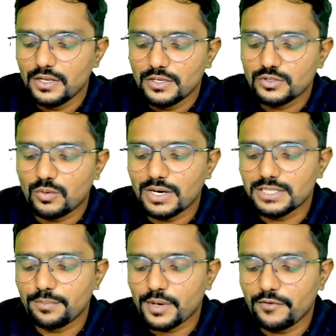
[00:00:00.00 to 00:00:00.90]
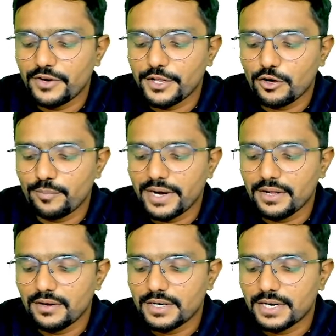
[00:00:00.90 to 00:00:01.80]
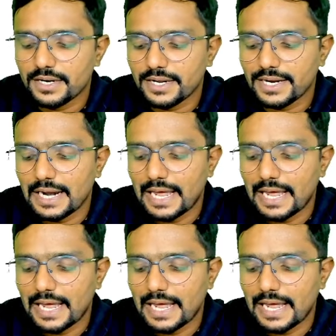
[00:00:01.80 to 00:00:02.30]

So what is the profit you have made? 10